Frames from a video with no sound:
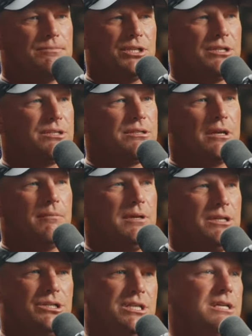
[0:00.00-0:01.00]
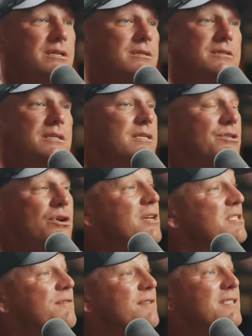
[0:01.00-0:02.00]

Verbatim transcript: just I mean, she is as, aggressive as